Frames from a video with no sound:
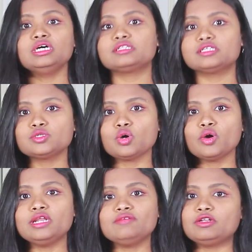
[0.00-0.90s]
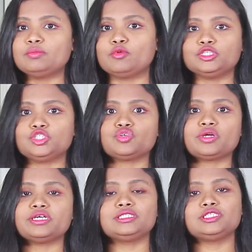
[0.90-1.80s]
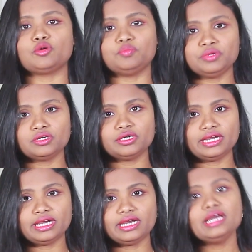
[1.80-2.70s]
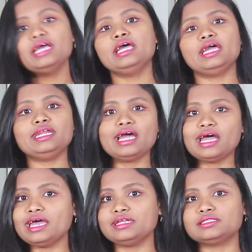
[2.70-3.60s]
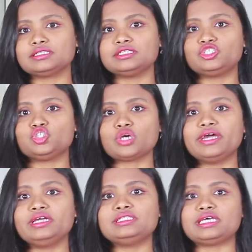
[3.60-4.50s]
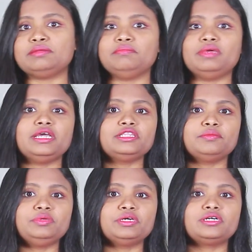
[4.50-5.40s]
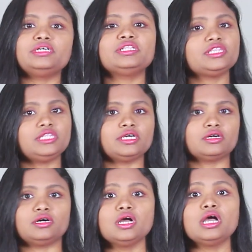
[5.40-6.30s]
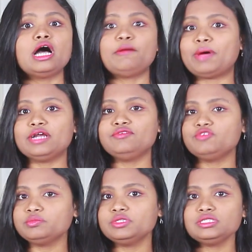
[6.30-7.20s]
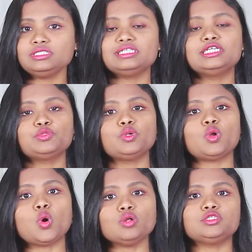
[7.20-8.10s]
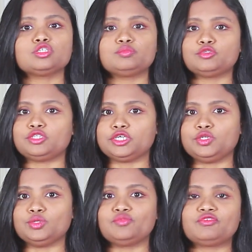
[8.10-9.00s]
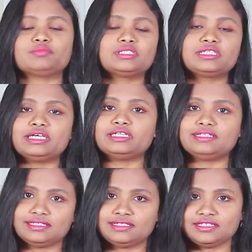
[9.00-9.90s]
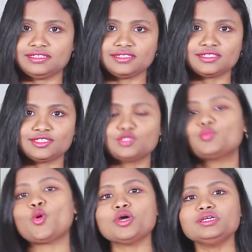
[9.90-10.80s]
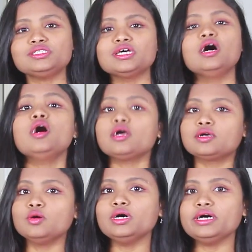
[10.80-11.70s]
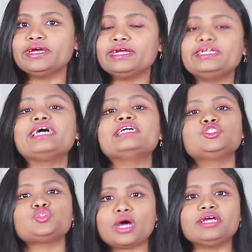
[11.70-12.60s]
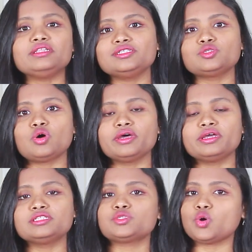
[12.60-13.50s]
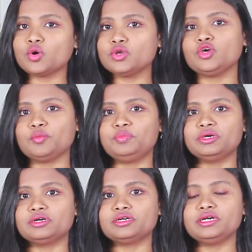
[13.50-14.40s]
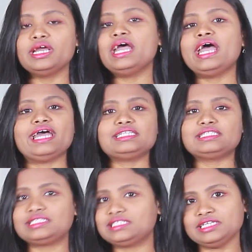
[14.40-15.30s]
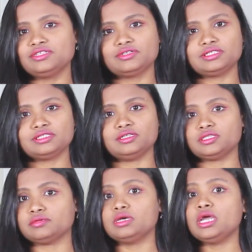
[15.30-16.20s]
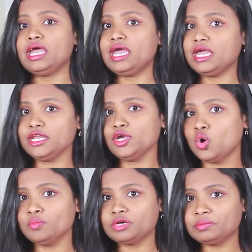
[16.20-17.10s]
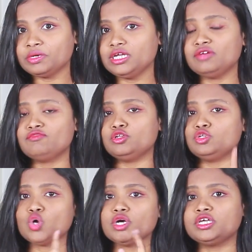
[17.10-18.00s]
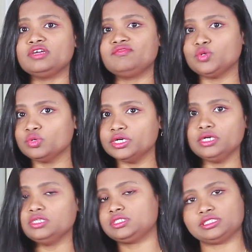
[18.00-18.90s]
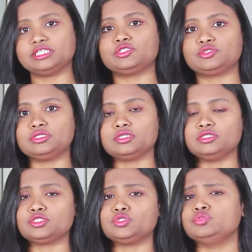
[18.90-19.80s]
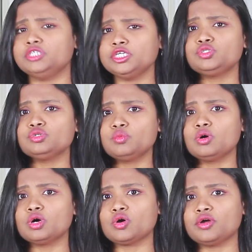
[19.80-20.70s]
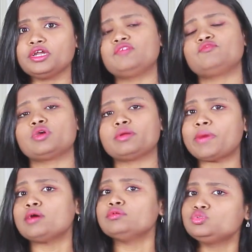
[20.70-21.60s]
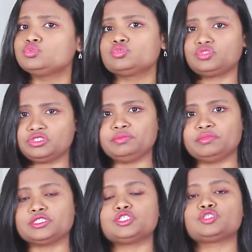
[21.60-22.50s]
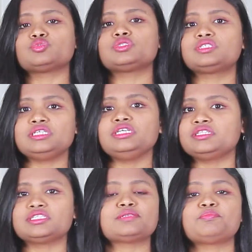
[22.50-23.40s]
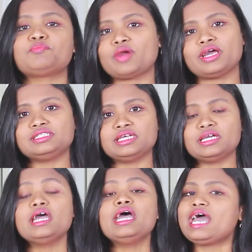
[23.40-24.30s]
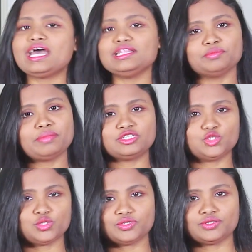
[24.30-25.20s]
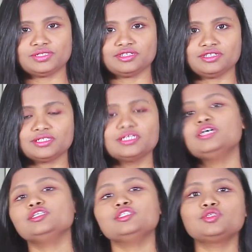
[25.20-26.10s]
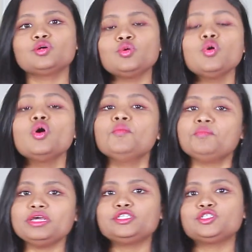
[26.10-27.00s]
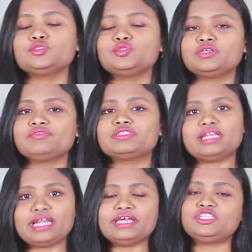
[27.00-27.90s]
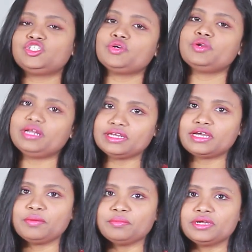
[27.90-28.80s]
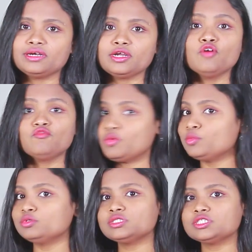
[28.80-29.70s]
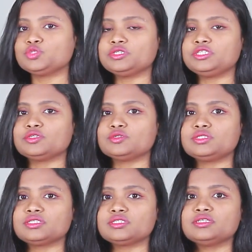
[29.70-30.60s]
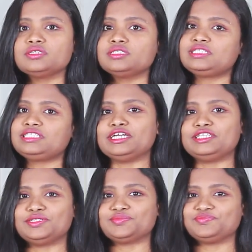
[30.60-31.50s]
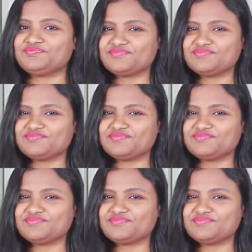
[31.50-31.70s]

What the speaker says: This oil will moisturize your beard hair, enhance its shines and make the beard thicker. Apart from this, it will also protect you from skin disease. So boys, go ahead and try these oils on your beard and see the result. Any home remedy will not give you instant results. You need to work on it for about 2 to 3 months to see the surprising and the magical results. So make sure to give us a like, share and comment for more such videos. Stay tuned.